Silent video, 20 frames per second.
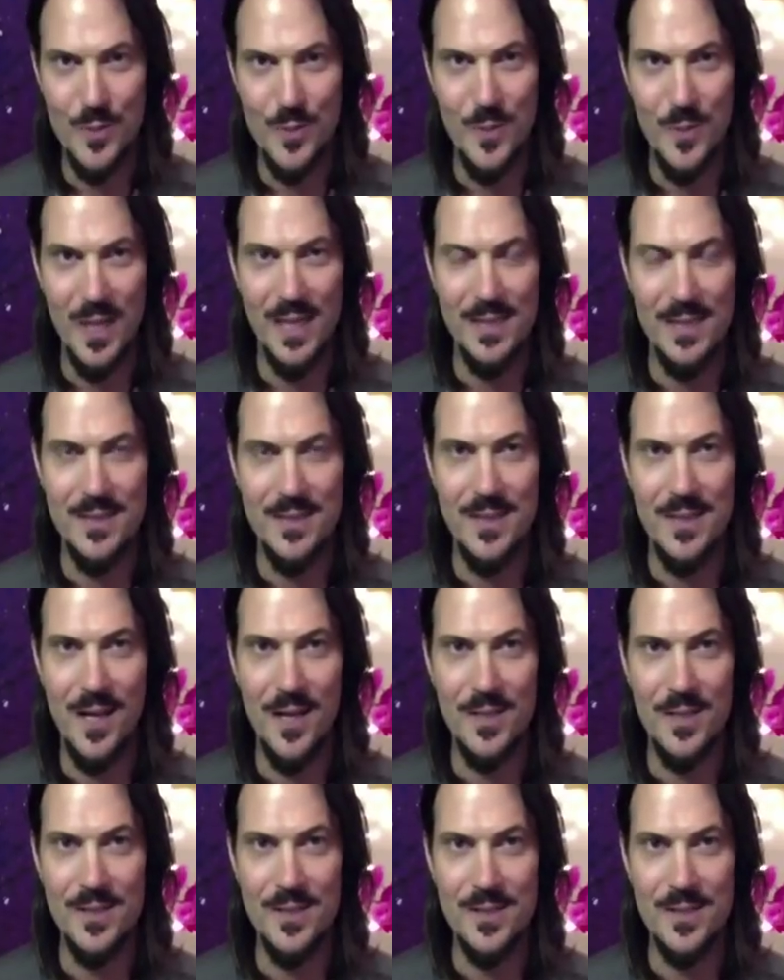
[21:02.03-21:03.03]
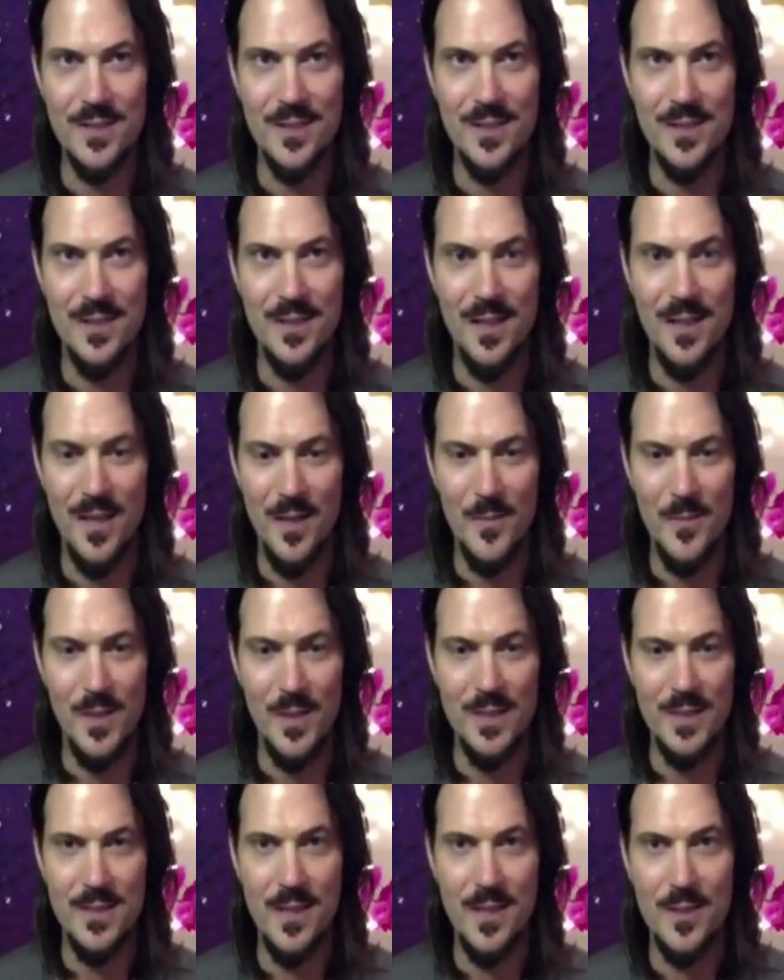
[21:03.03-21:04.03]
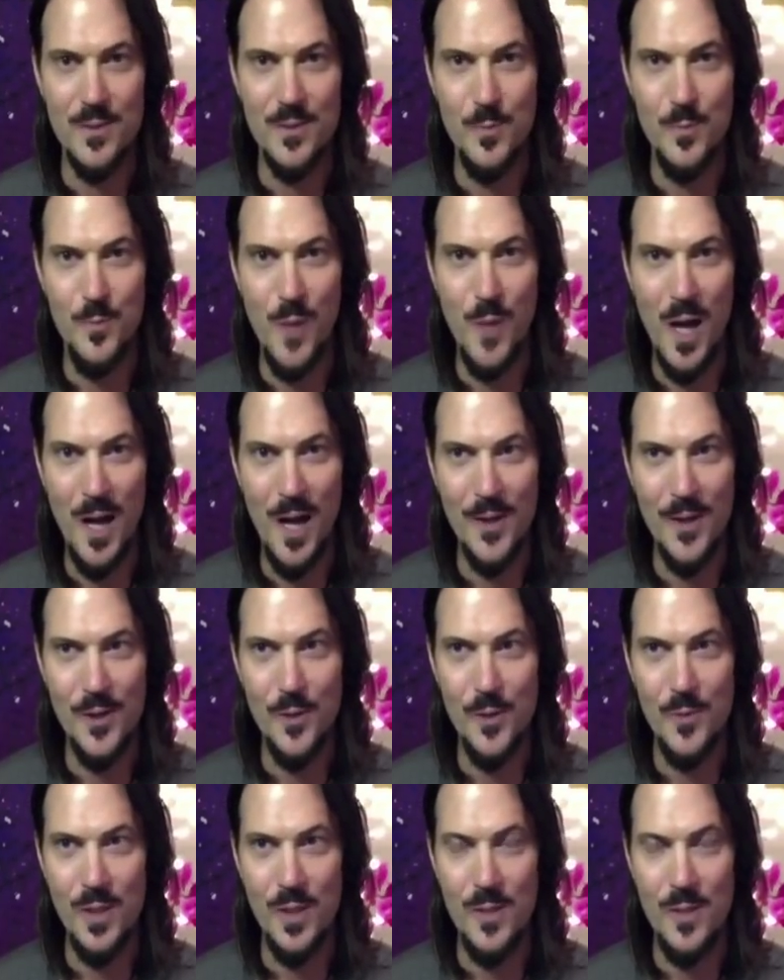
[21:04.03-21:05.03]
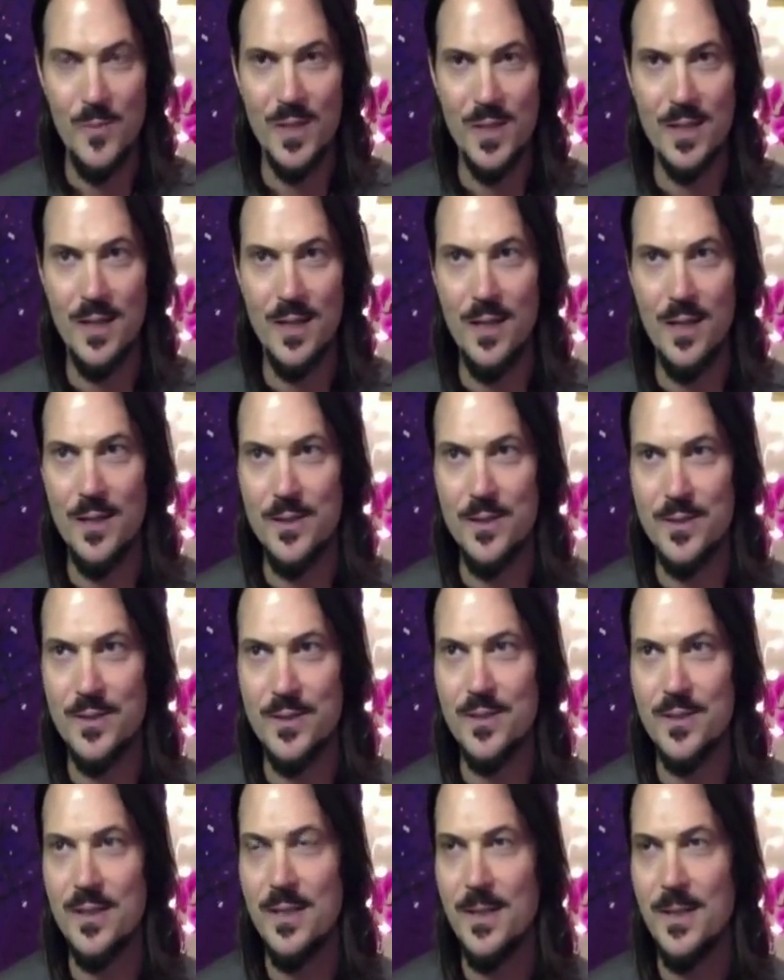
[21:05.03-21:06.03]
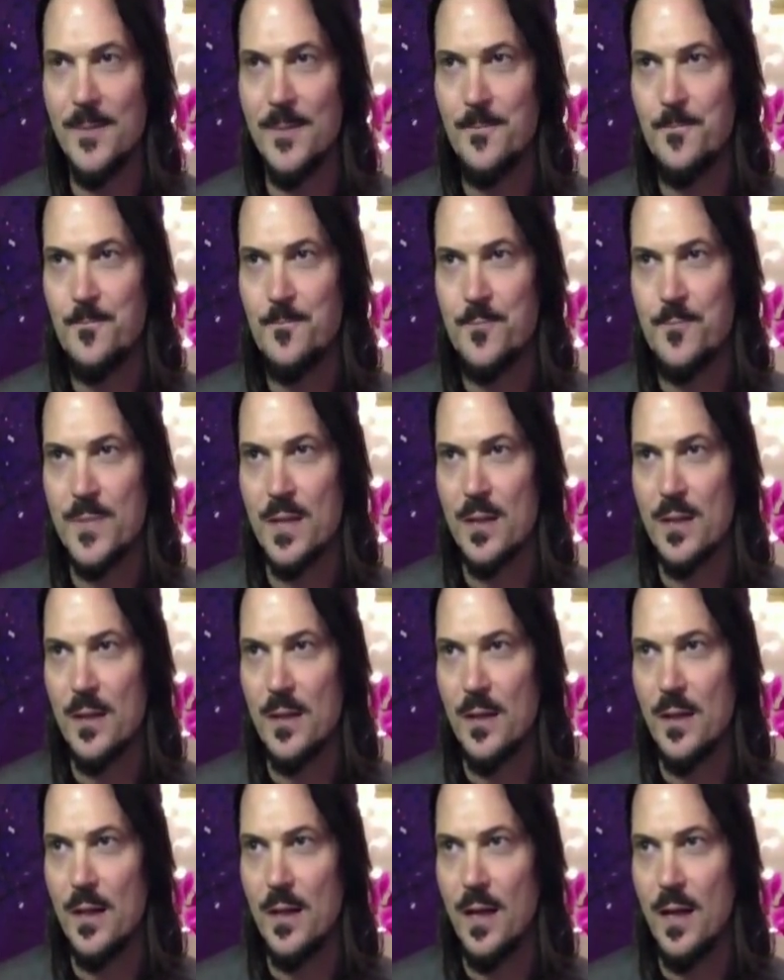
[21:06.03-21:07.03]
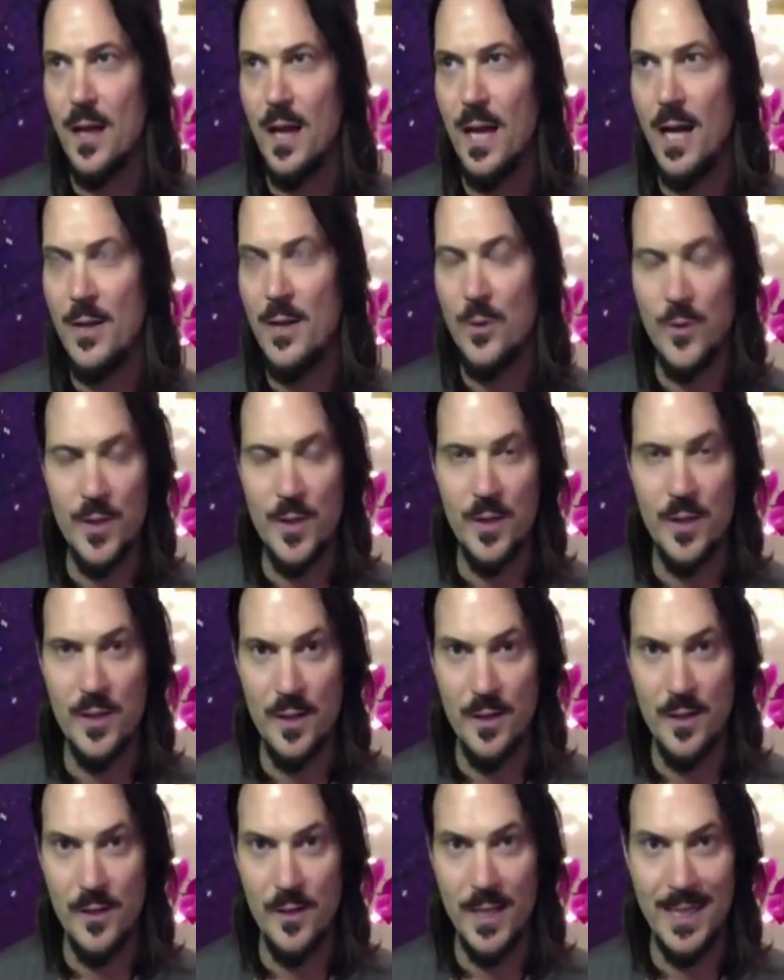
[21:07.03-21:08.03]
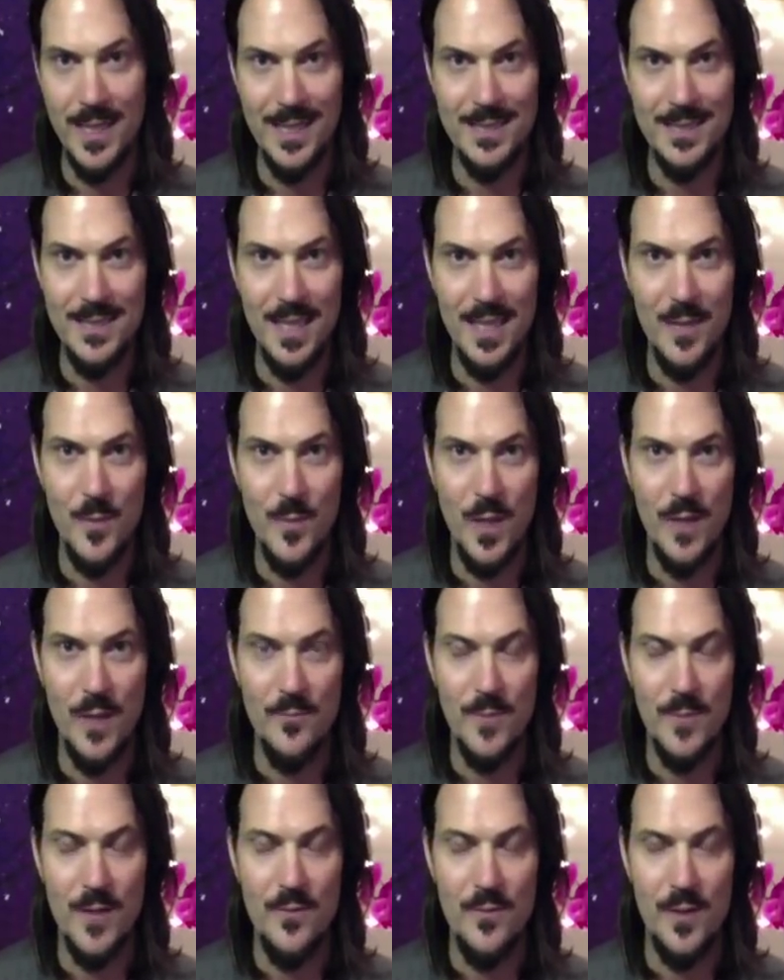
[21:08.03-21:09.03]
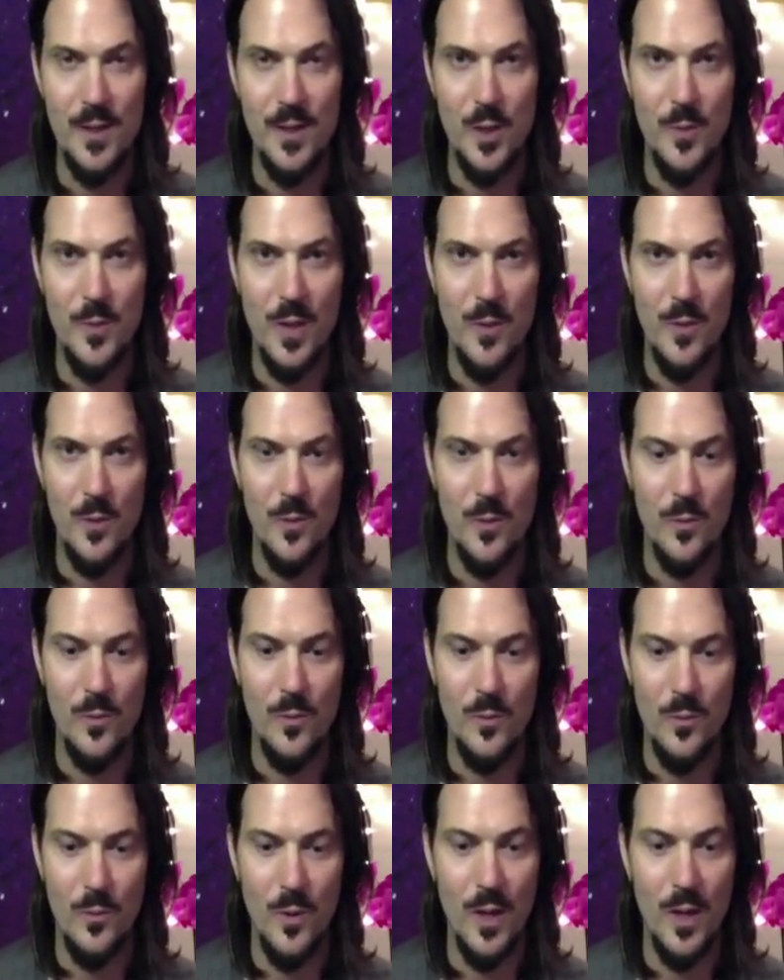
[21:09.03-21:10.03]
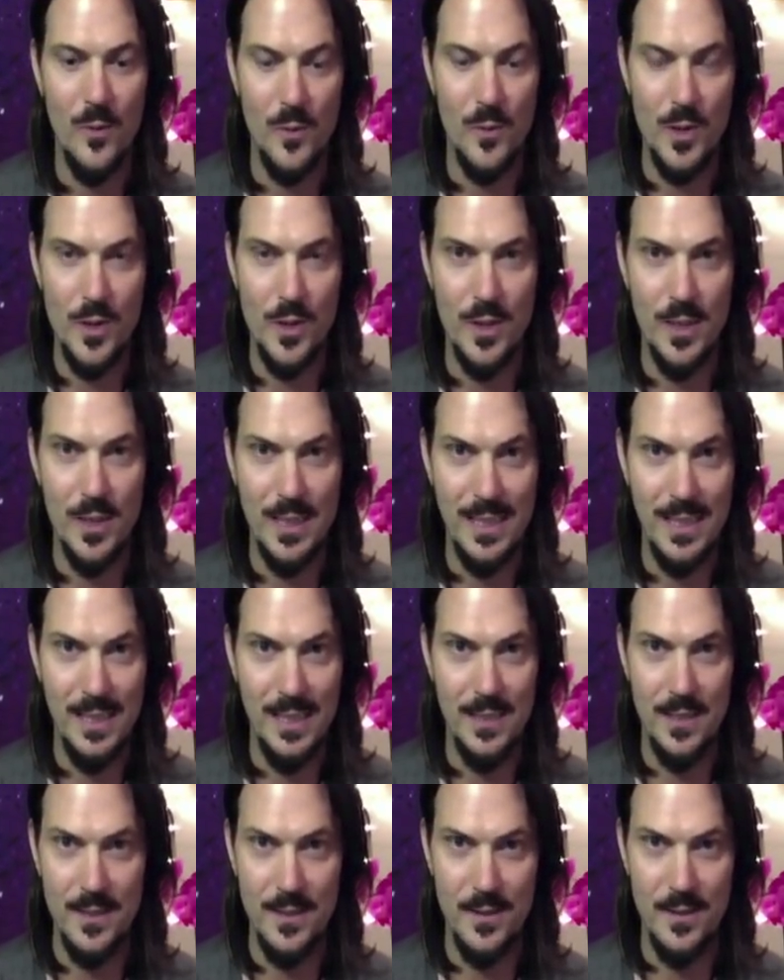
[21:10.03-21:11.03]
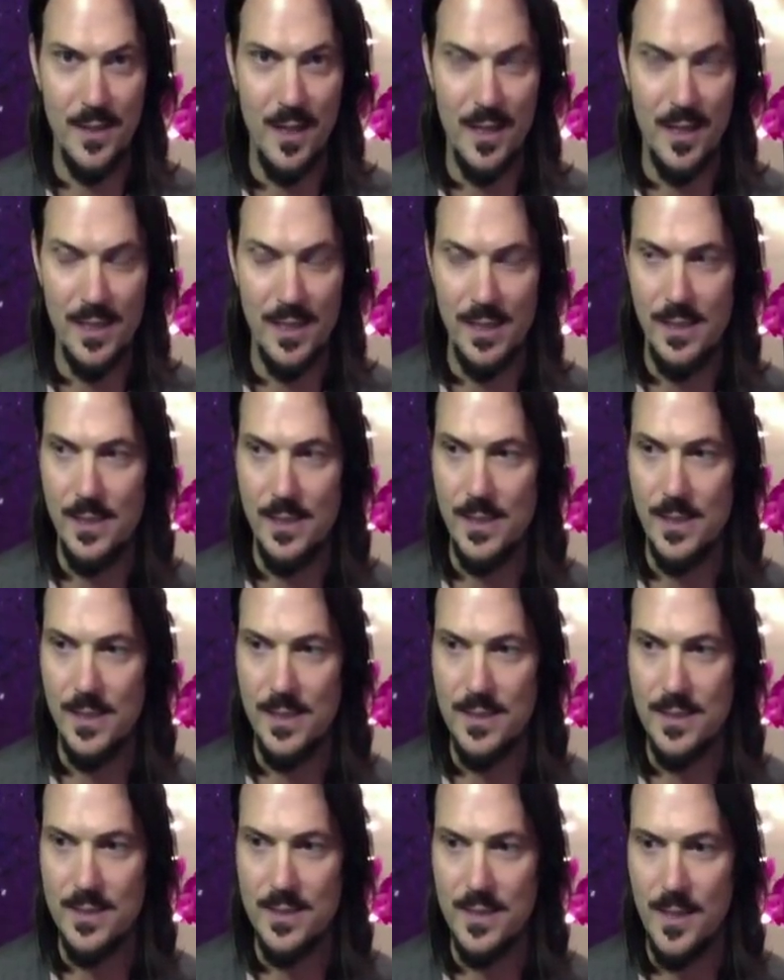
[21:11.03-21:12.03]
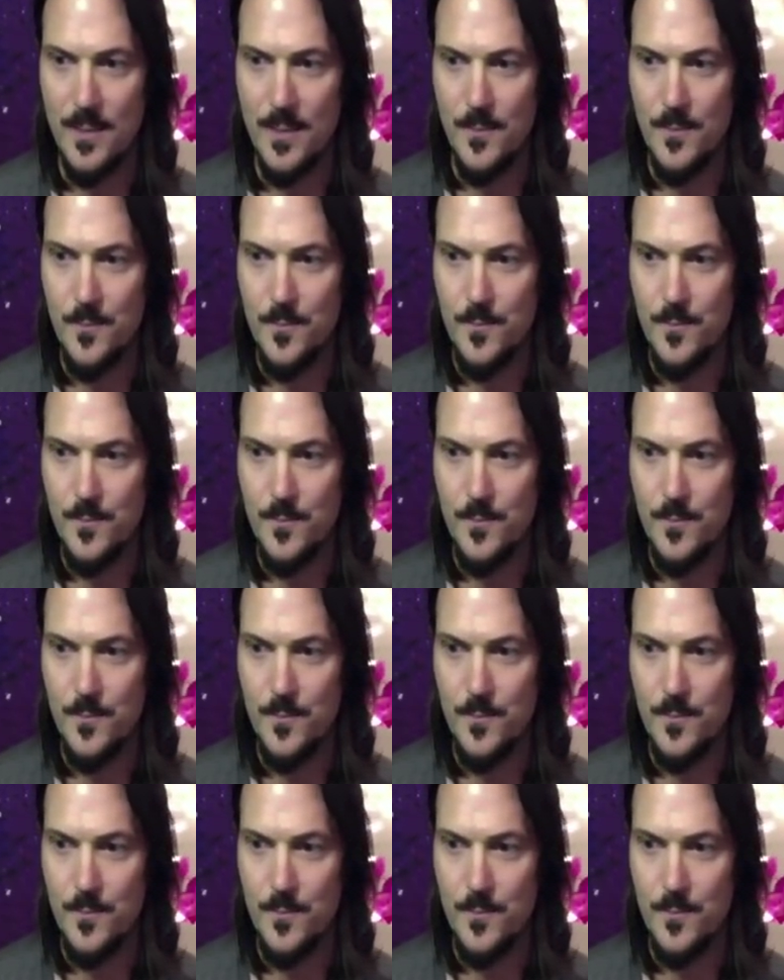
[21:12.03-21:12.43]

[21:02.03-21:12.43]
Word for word: but it does um, it does bother me, because I don't think, like I said in my, my video about what, what we eat and not eat, is um,